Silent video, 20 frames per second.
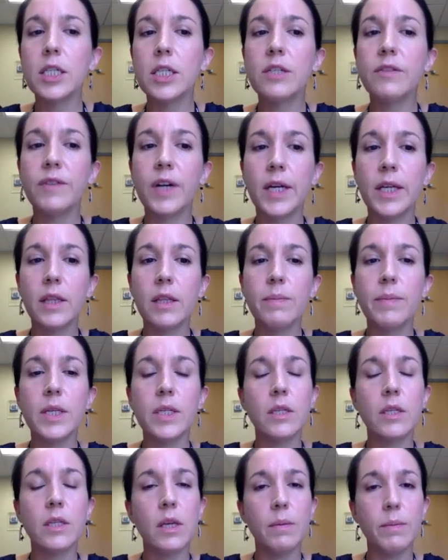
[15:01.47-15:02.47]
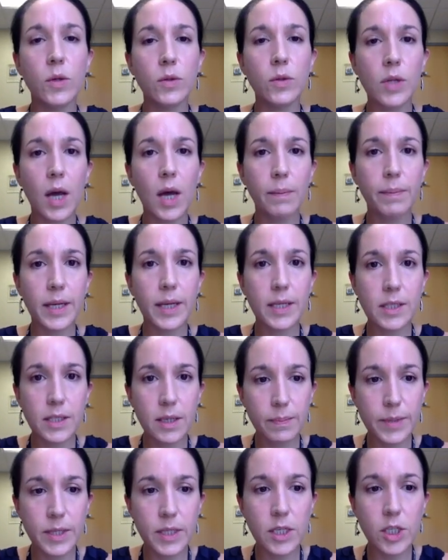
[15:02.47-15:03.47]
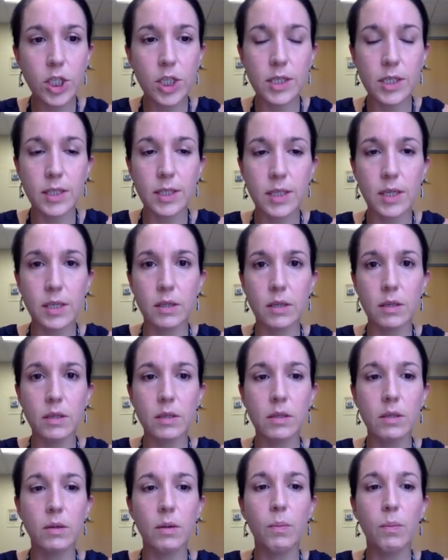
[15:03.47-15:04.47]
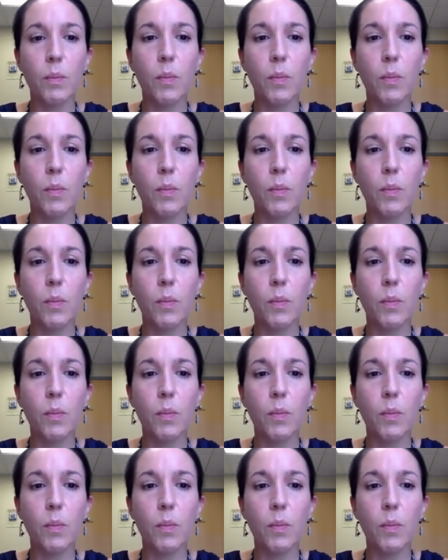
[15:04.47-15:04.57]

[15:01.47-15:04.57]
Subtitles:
to divide them into the immune complex deposition diseases,